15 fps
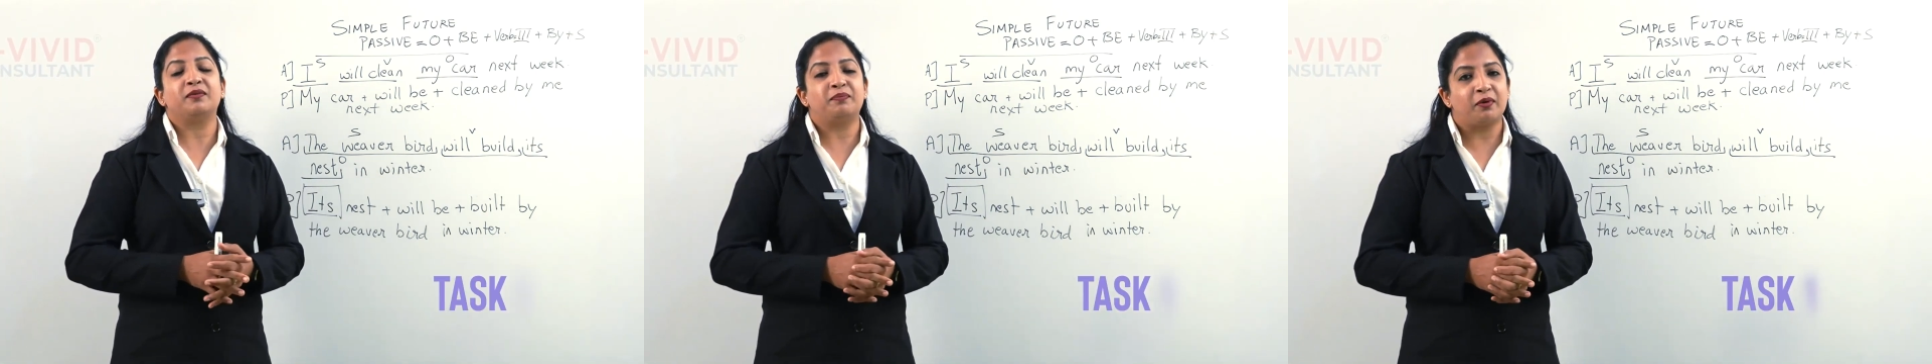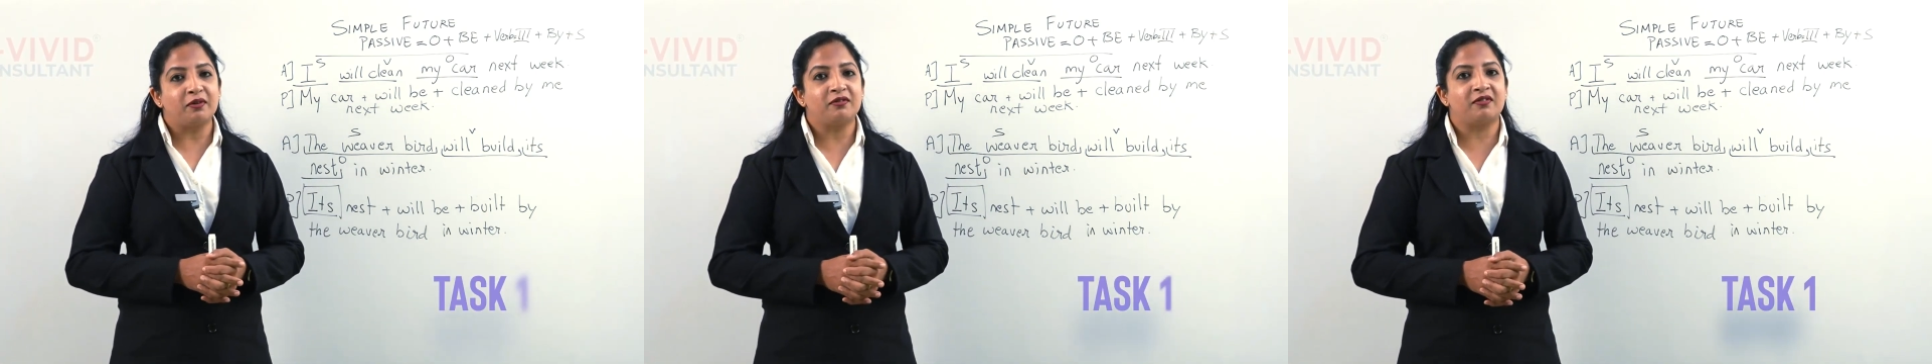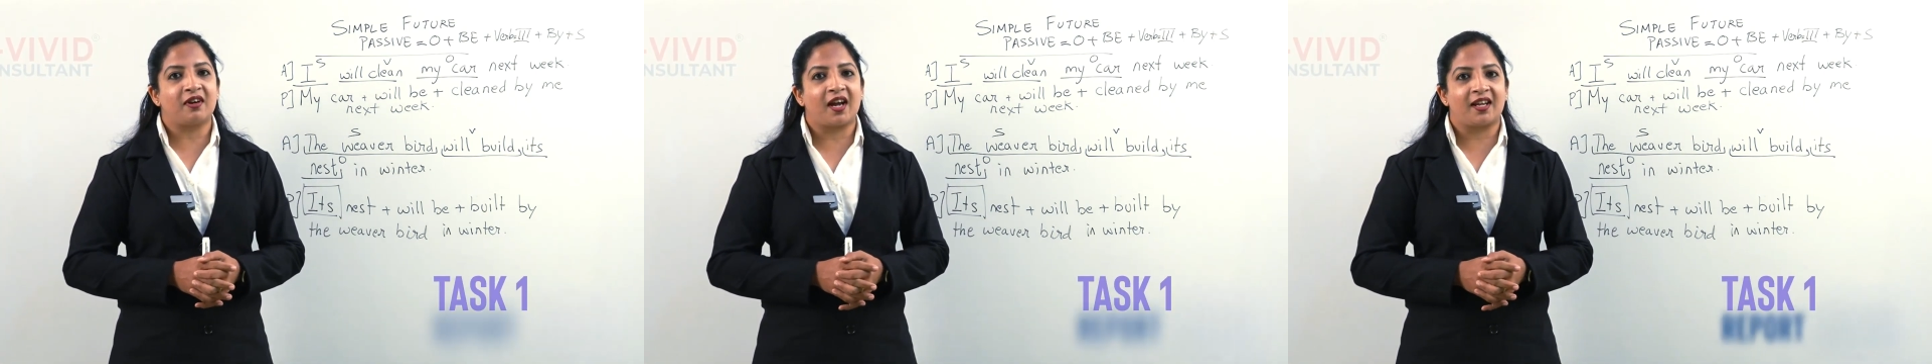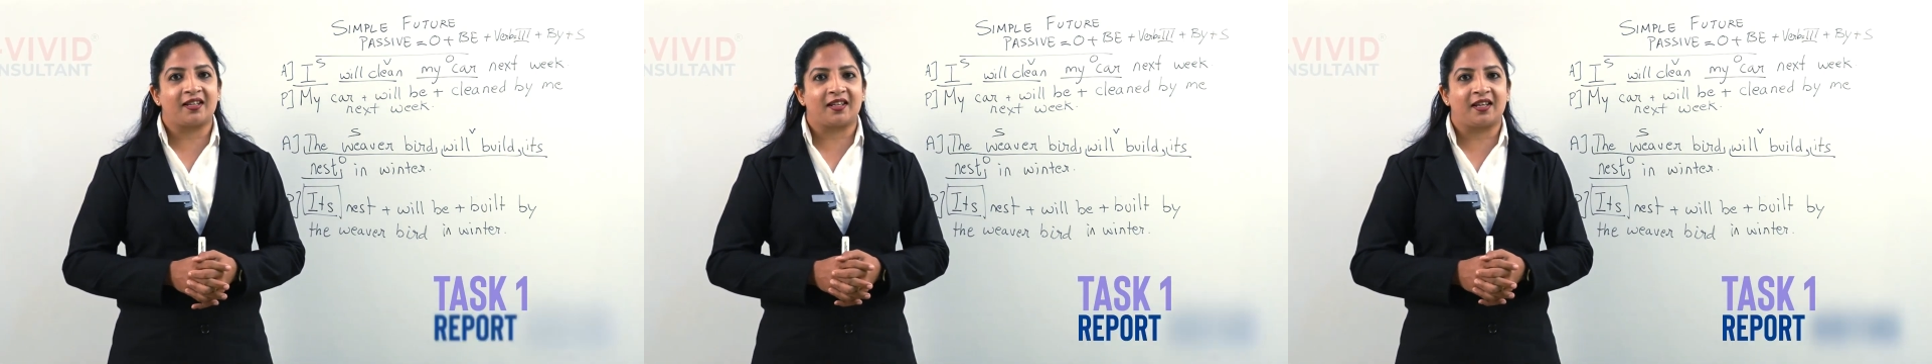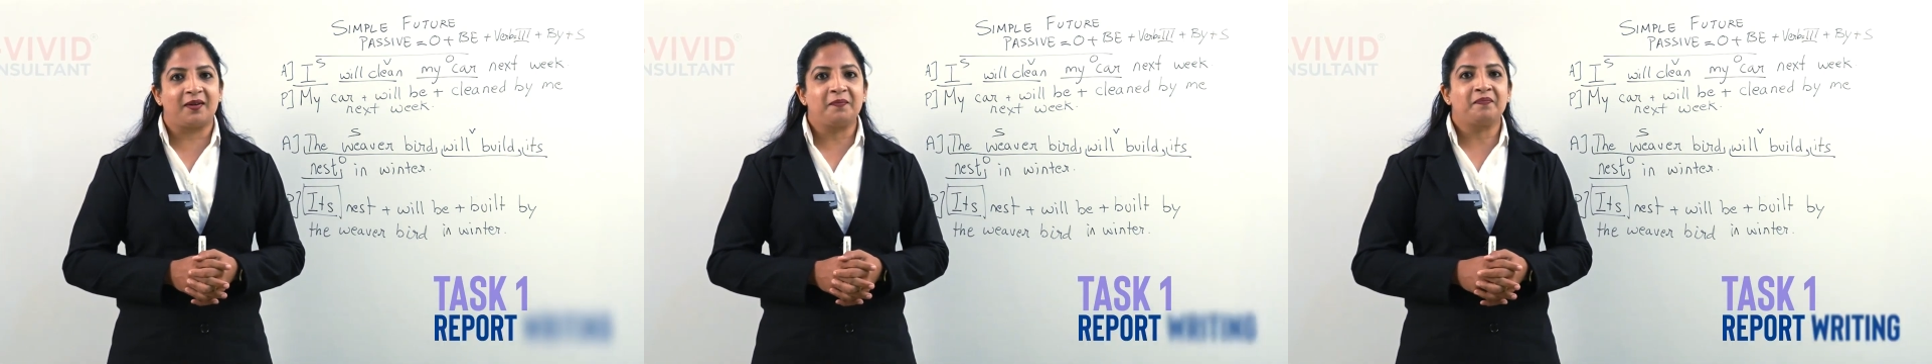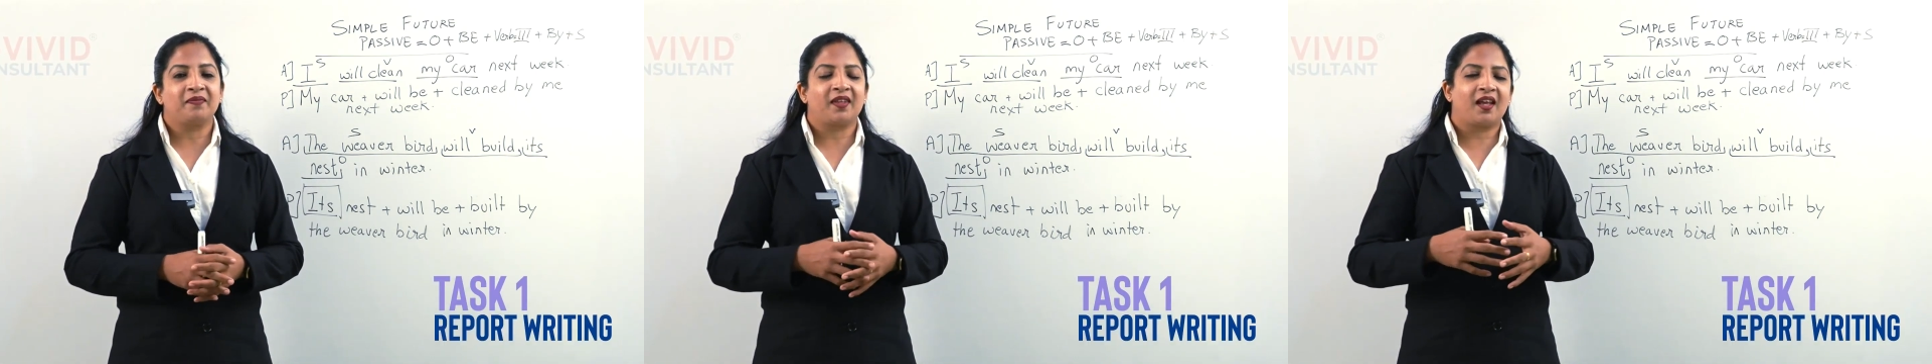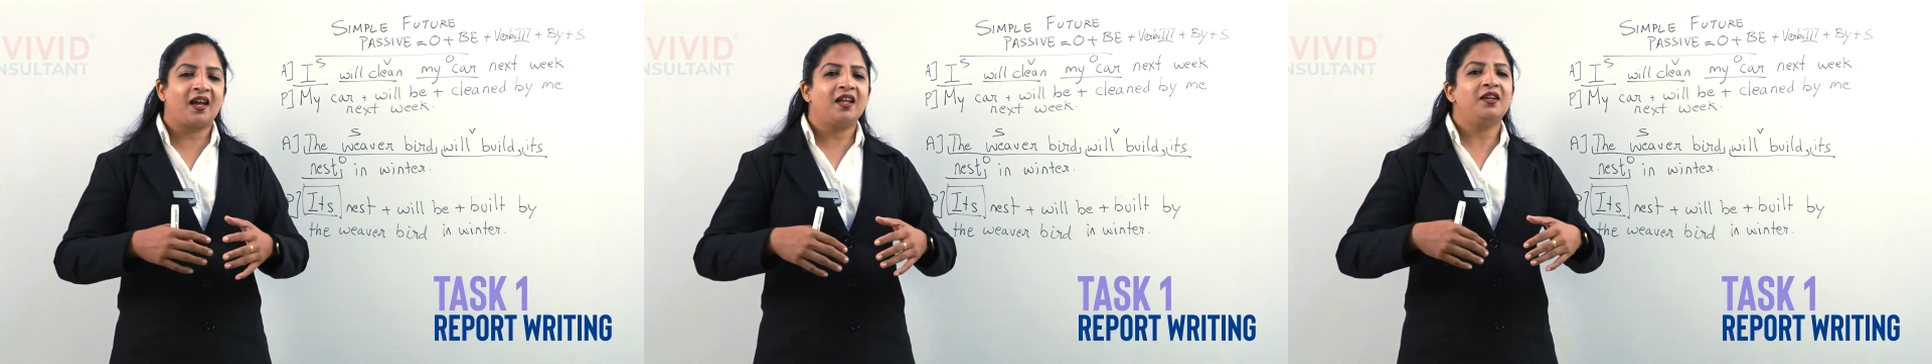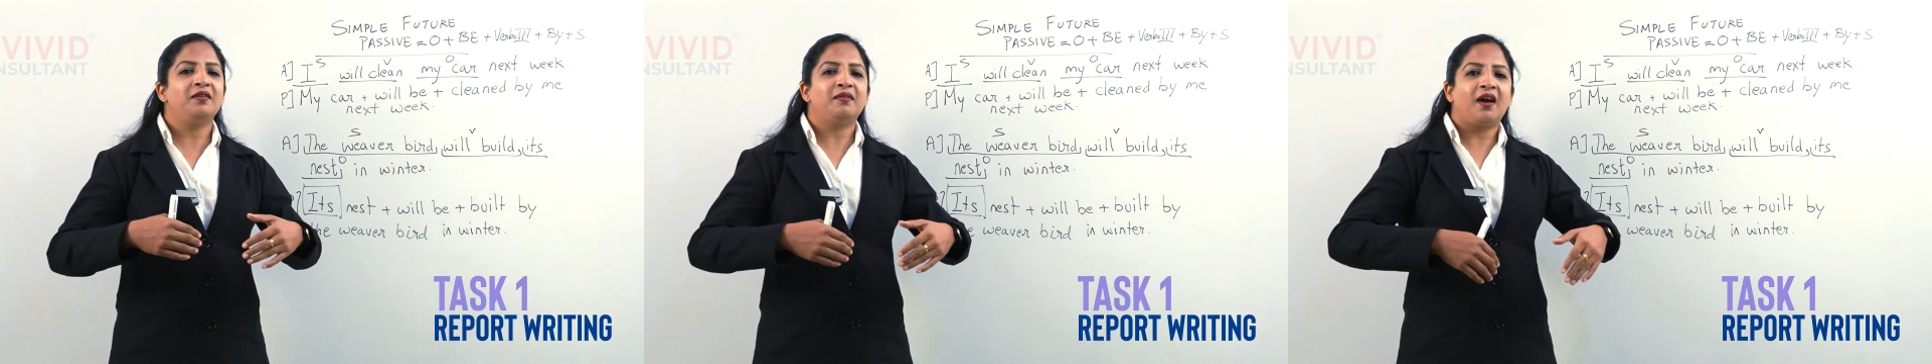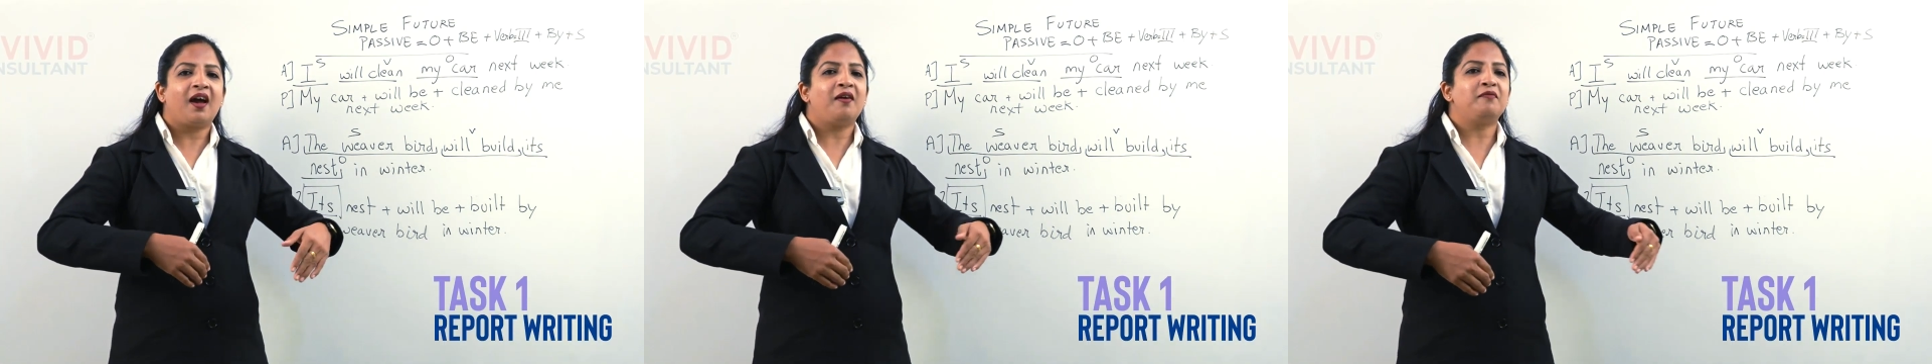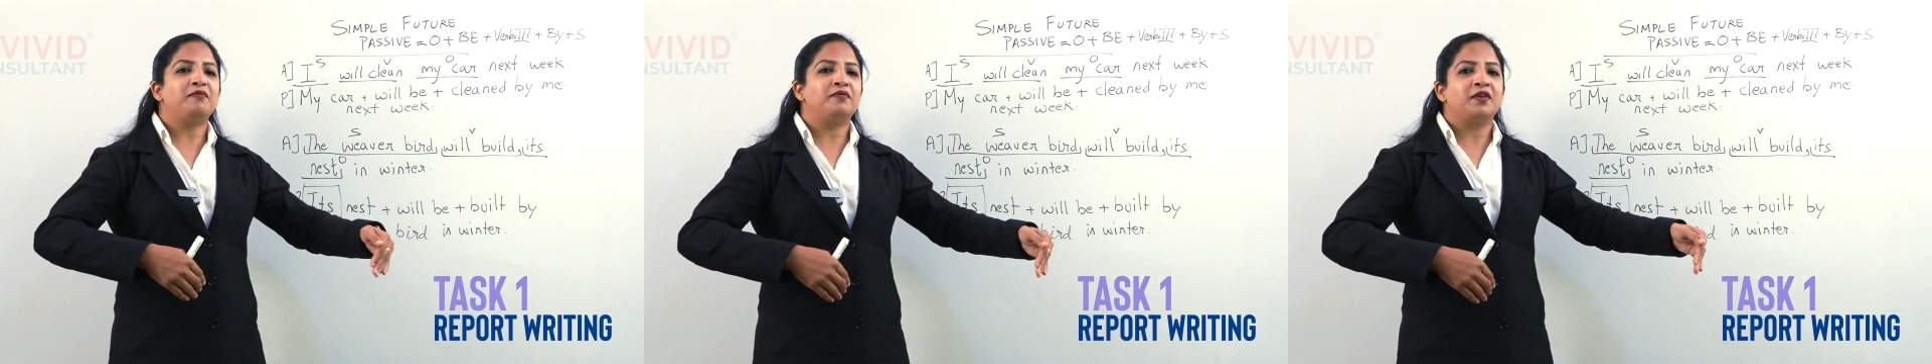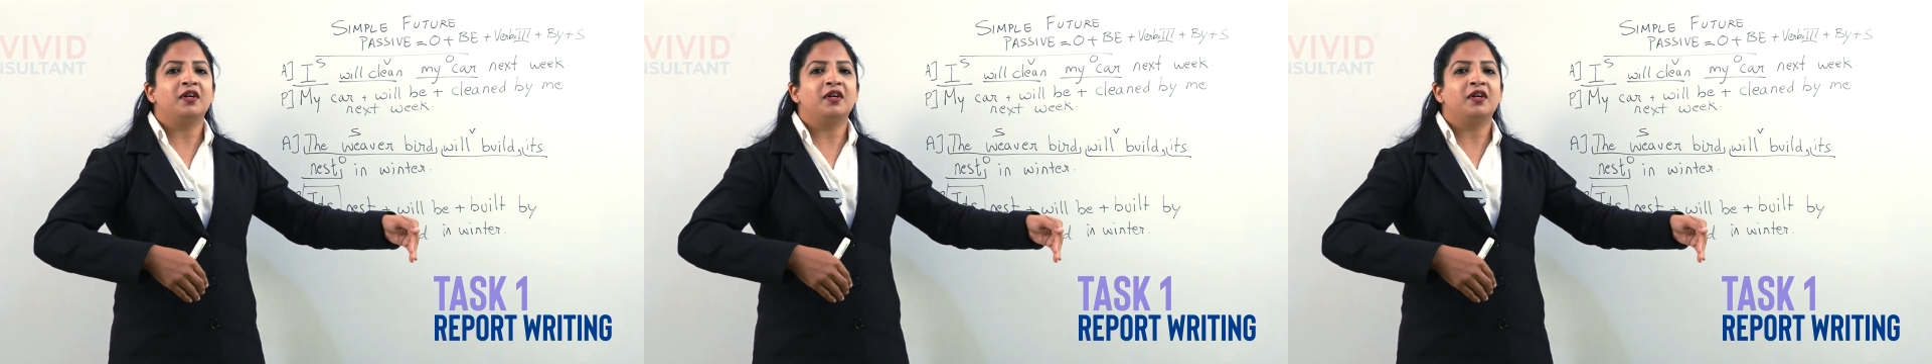report writing, and you have